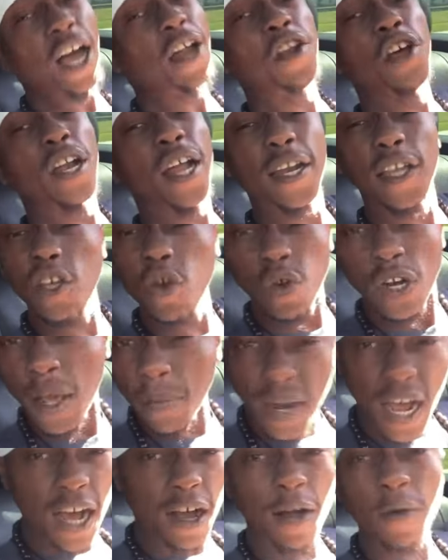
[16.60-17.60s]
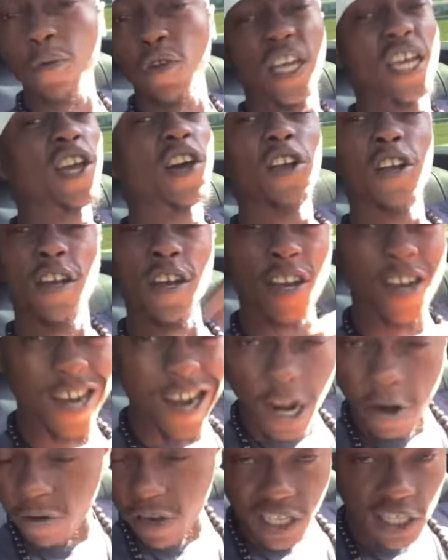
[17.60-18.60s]
none of the youth, them not gonna give you
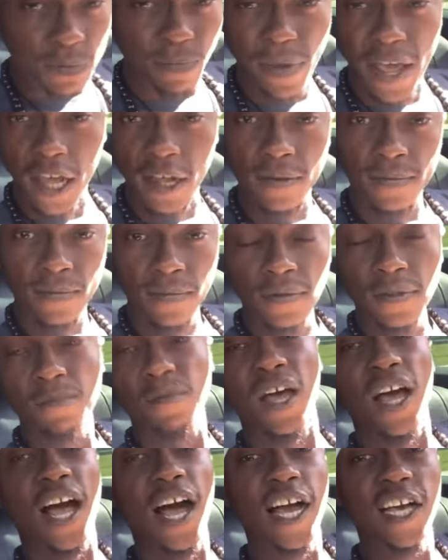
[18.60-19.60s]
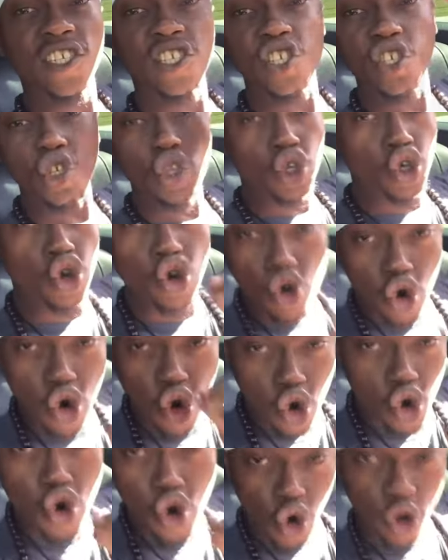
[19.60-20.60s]
no respect because
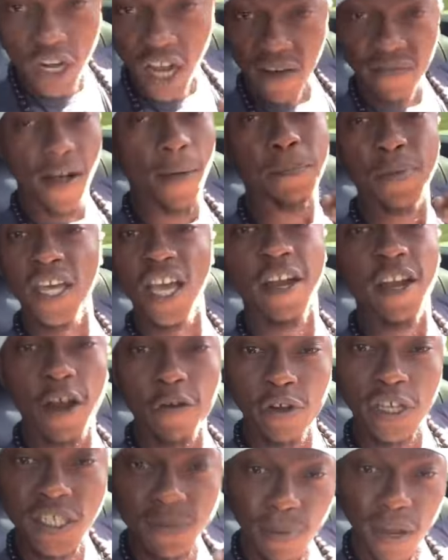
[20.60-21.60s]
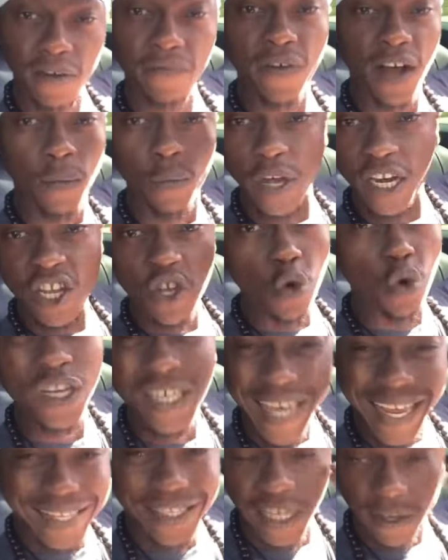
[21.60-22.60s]
you never pay no respect from when you
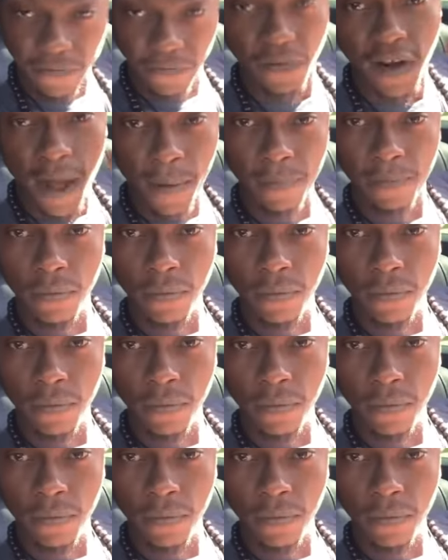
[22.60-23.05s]
get it from.